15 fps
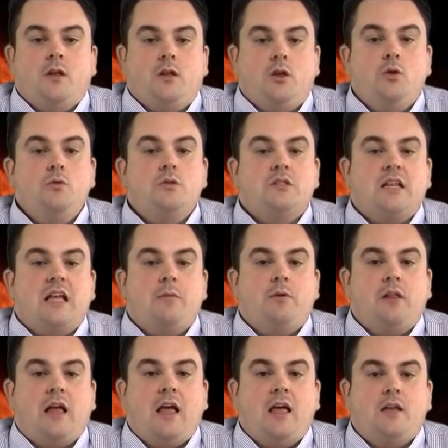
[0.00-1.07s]
Use
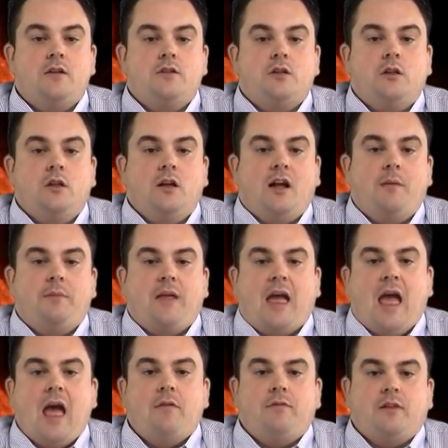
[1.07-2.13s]
table N to look up the
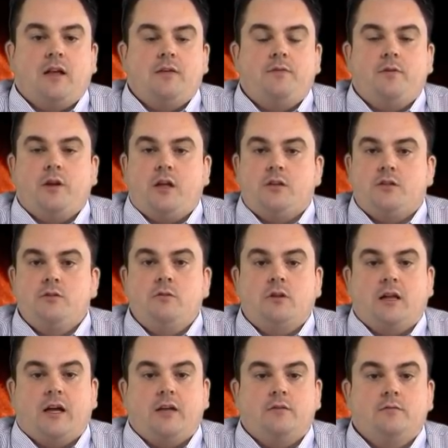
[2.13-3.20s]
half-life for each
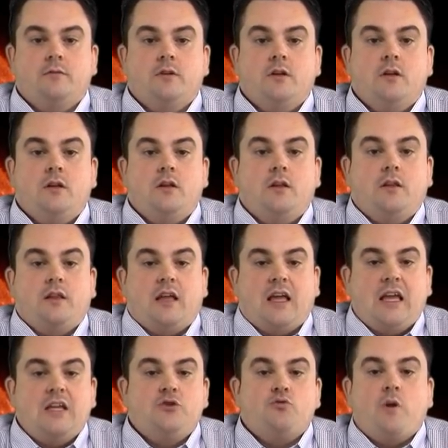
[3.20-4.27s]
nuclide.
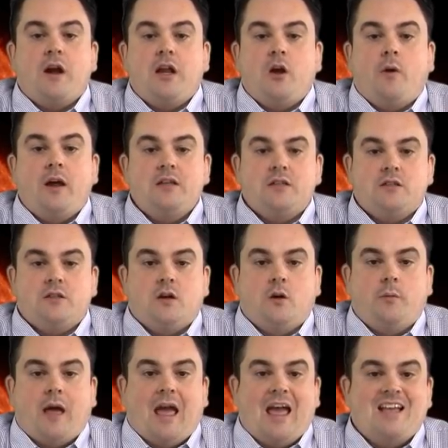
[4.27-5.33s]
Each
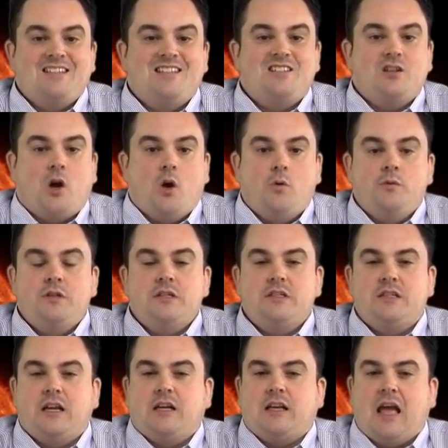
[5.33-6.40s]
radioisotope has its own
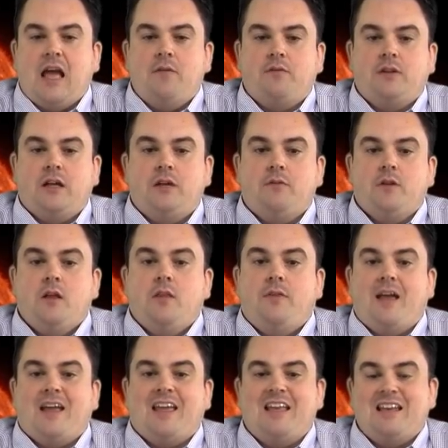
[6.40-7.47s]
distinct half-life
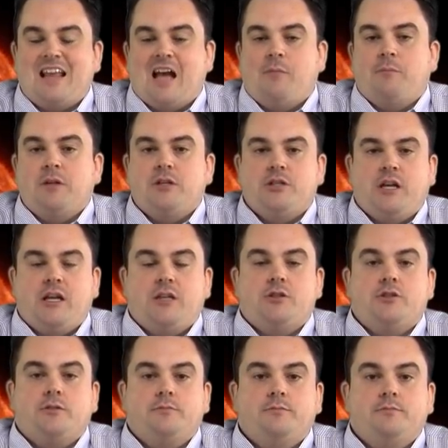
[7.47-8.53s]
that cannot be
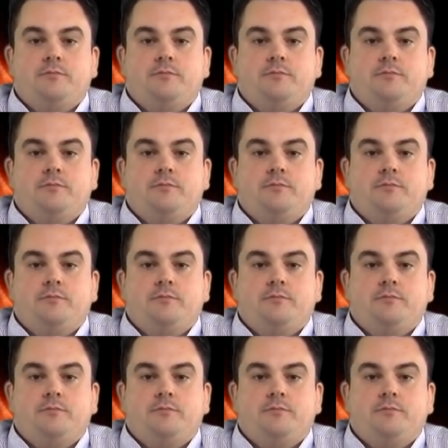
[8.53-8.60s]
changed.